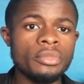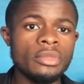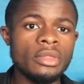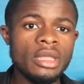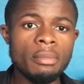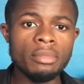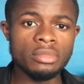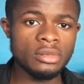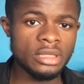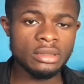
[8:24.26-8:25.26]

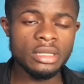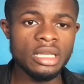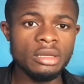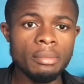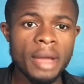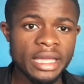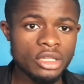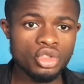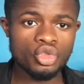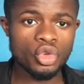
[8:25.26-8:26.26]
the
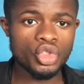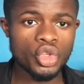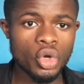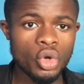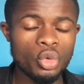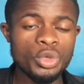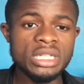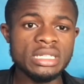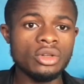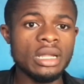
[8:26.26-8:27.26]
market structure, which
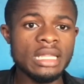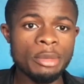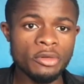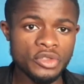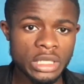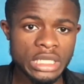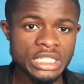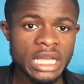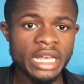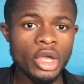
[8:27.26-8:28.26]
is another type of
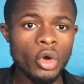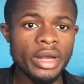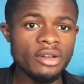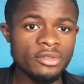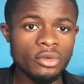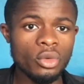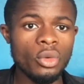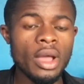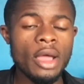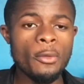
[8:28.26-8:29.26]
strategy, and the order flow.
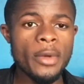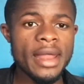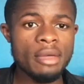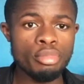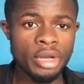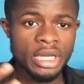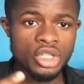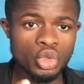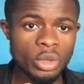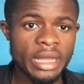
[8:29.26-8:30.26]
When I bring
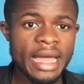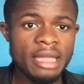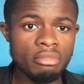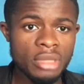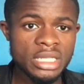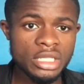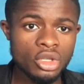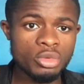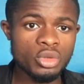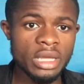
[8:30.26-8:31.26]
this together and mix it
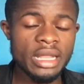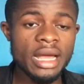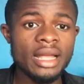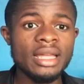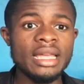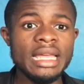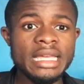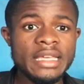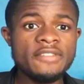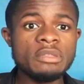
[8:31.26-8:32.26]
up together, it
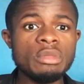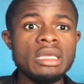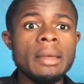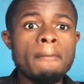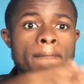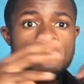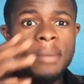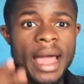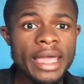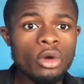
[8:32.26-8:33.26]
gives me
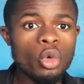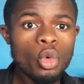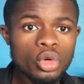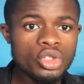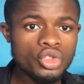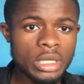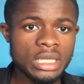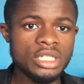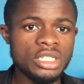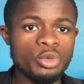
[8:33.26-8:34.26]
my own
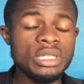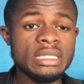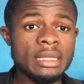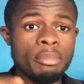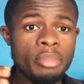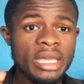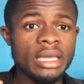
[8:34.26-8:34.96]
strategy, which is a pick